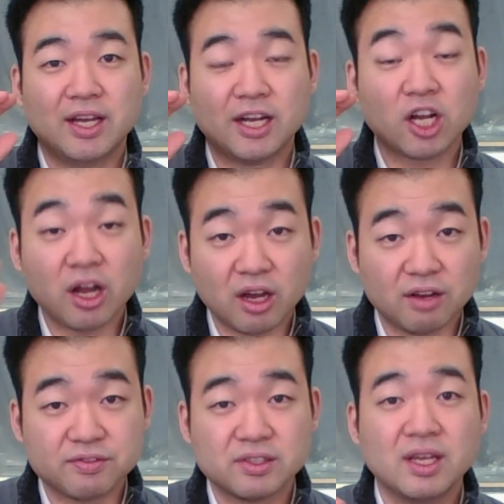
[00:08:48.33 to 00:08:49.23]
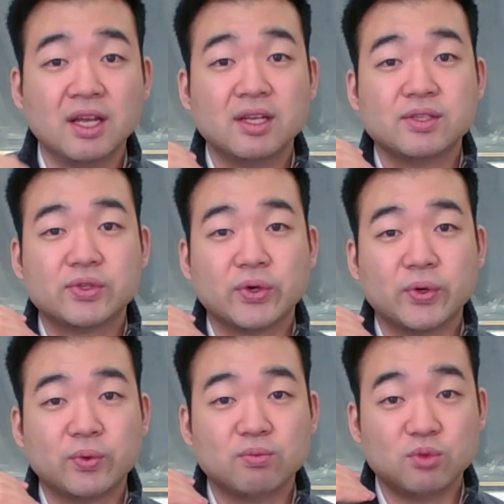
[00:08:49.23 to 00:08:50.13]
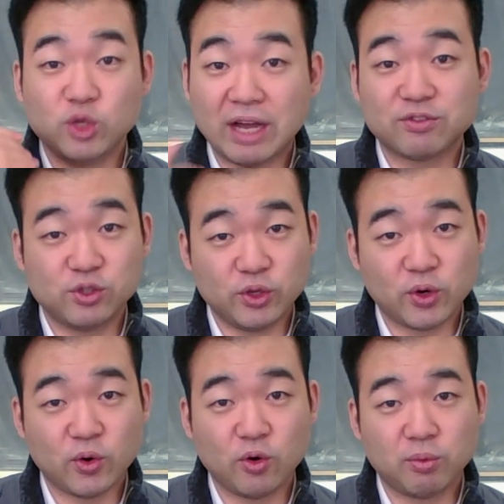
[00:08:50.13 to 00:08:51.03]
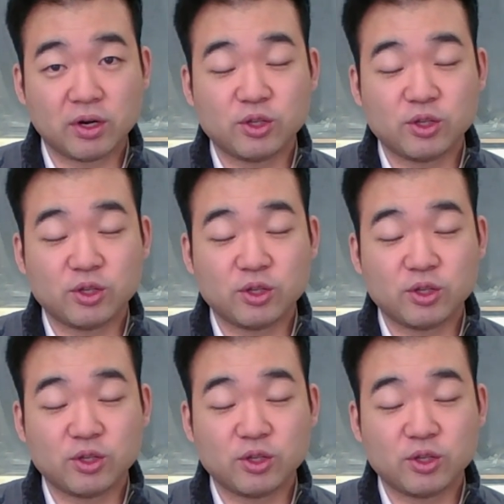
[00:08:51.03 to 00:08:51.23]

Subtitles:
cutoffs. So you have to do your homework.